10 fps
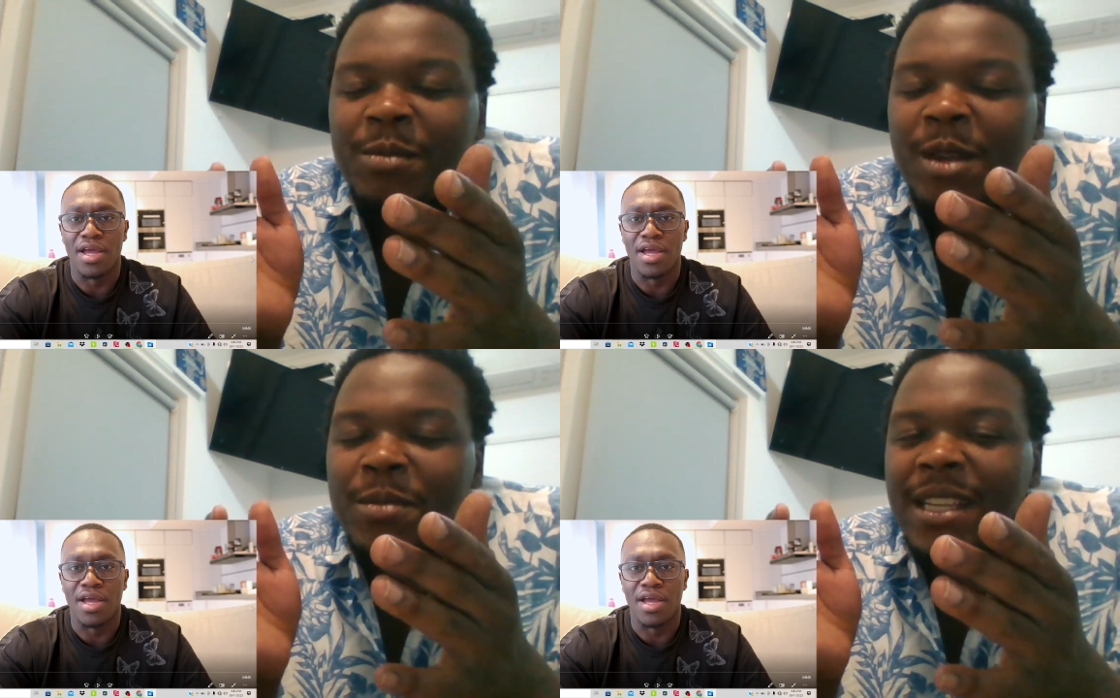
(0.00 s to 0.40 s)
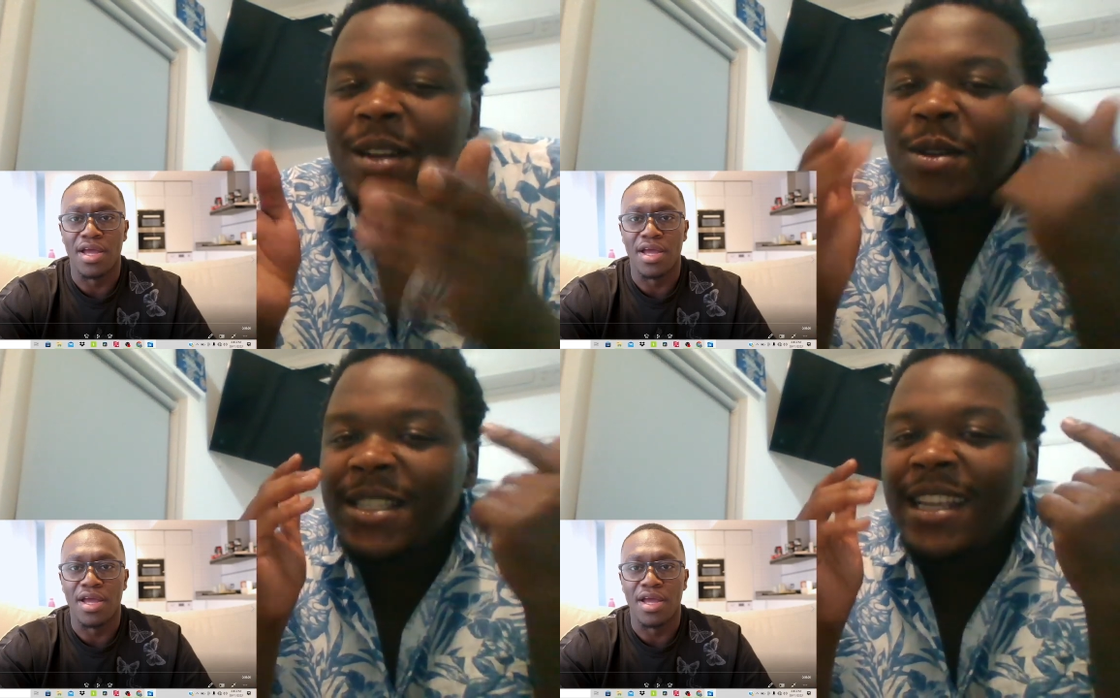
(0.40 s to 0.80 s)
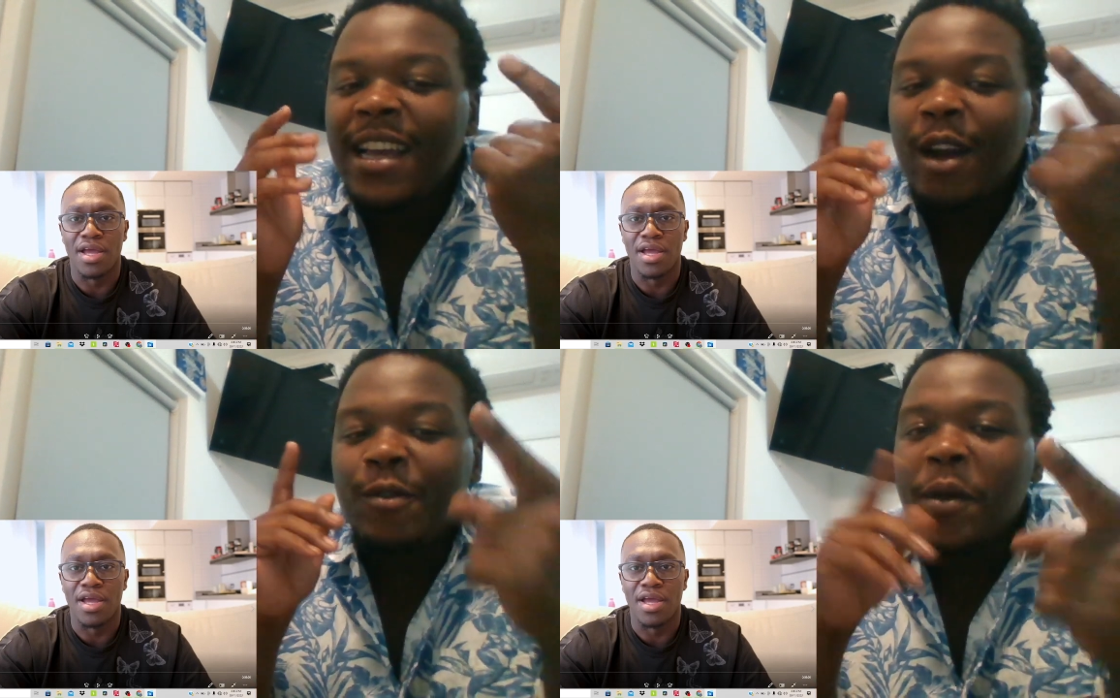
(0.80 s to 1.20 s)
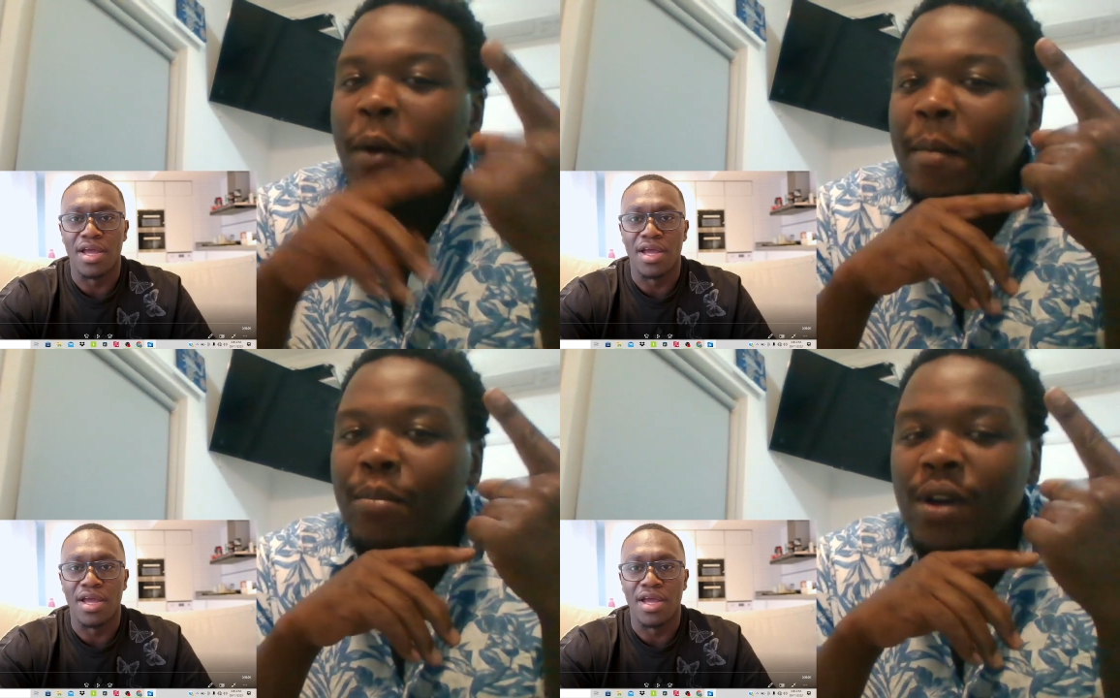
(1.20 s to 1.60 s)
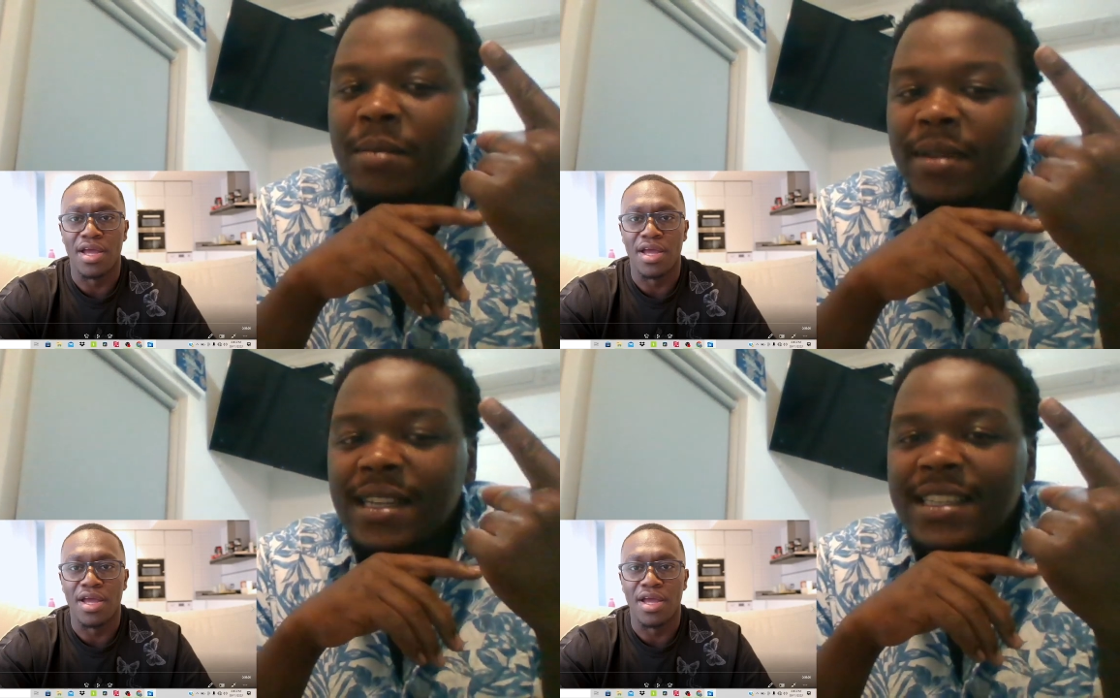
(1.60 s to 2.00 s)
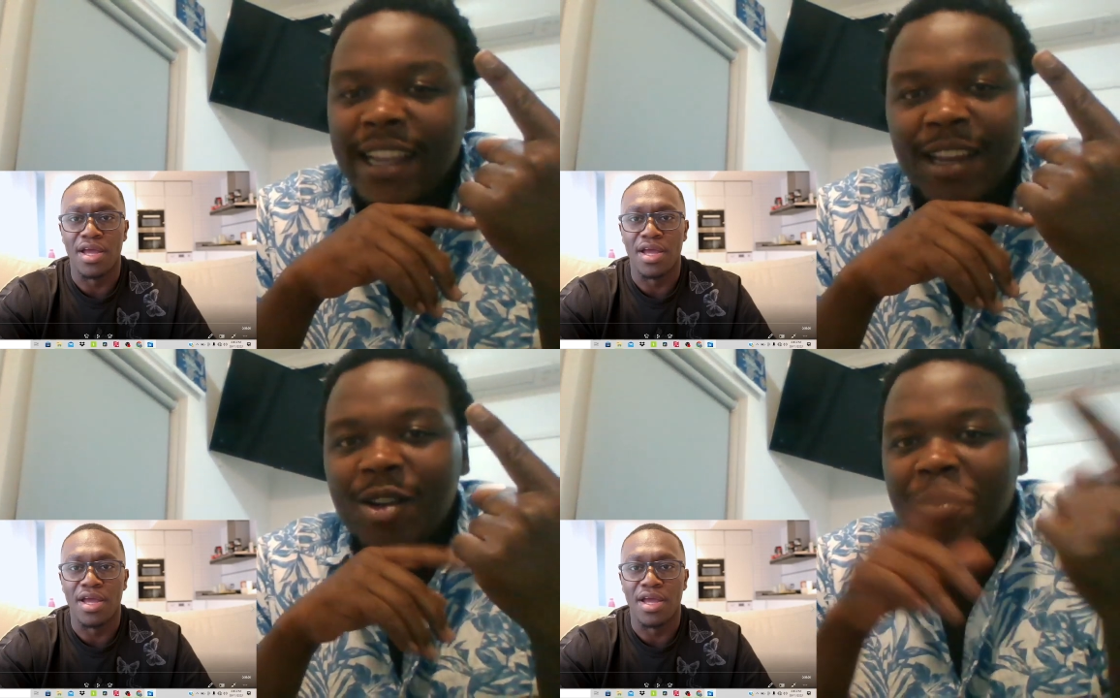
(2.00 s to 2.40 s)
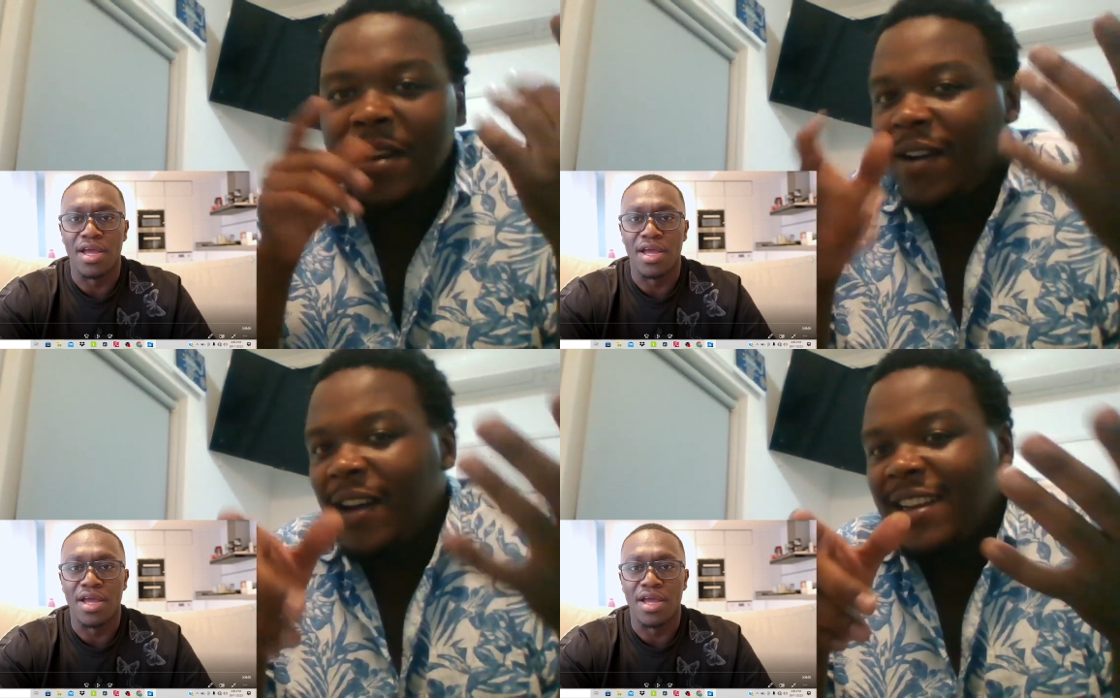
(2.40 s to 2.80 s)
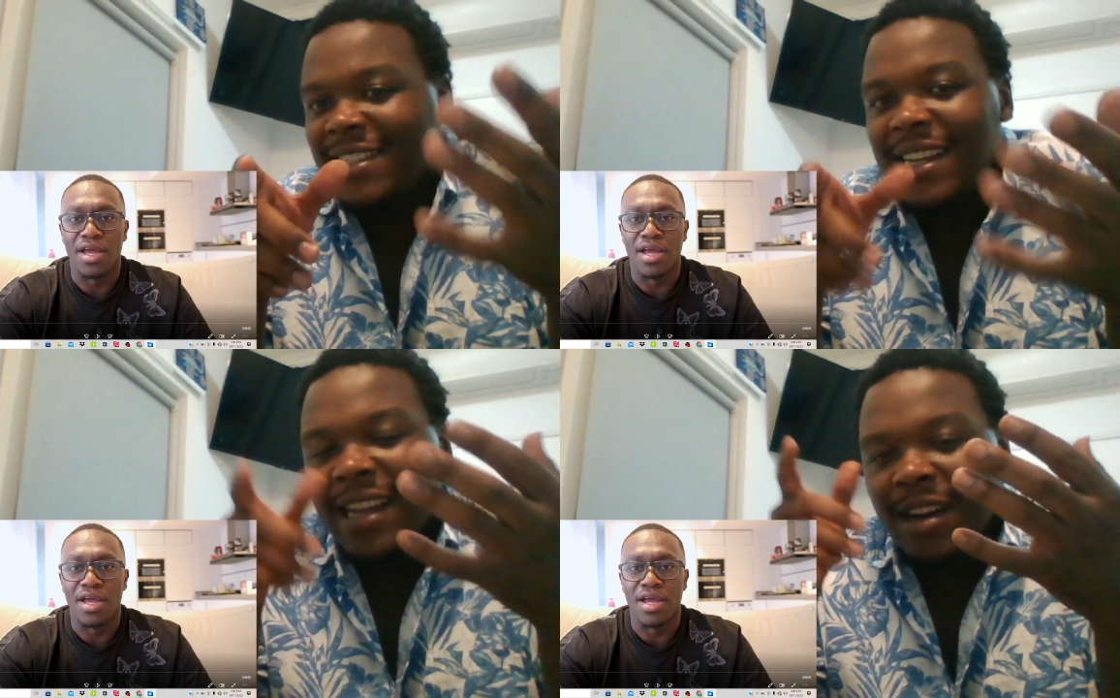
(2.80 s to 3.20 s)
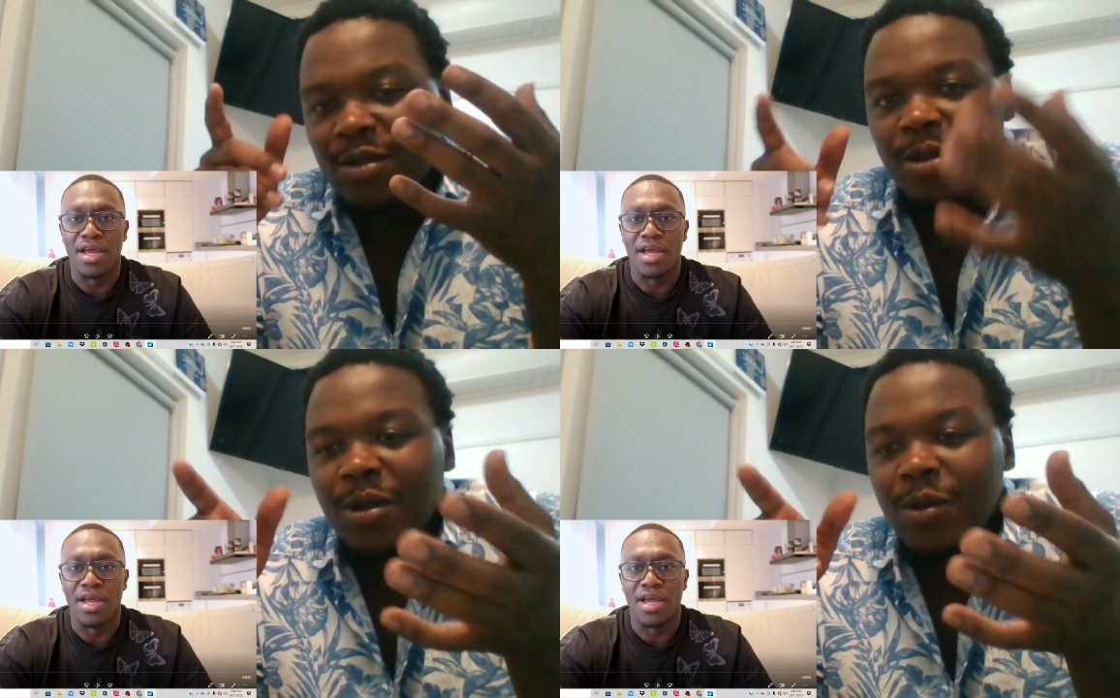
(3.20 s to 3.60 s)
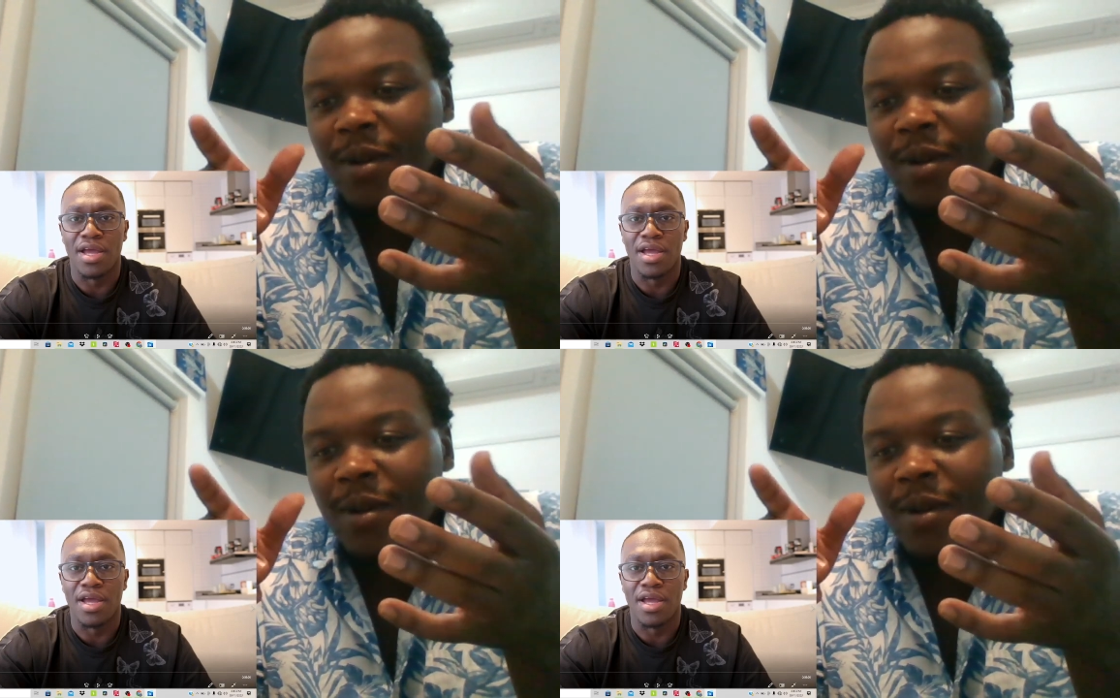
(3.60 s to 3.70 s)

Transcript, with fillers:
Speaker 1: You know what I'm saying? Because after one point being taken off, I don't understand how Tommy